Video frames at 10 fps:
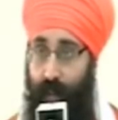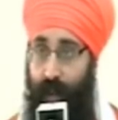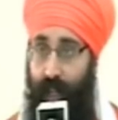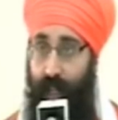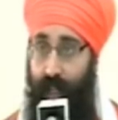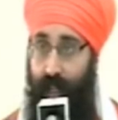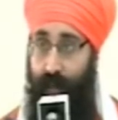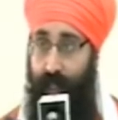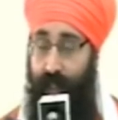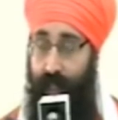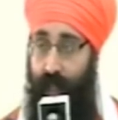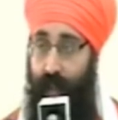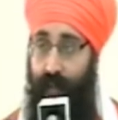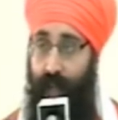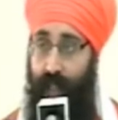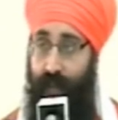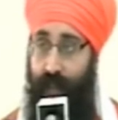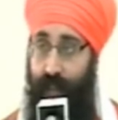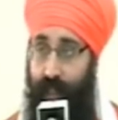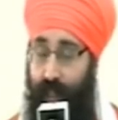hot plate and being sacrificed
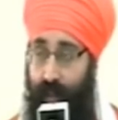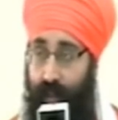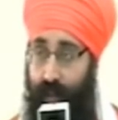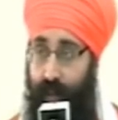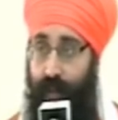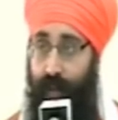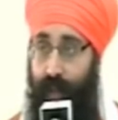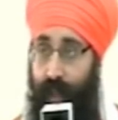for the sake of truth,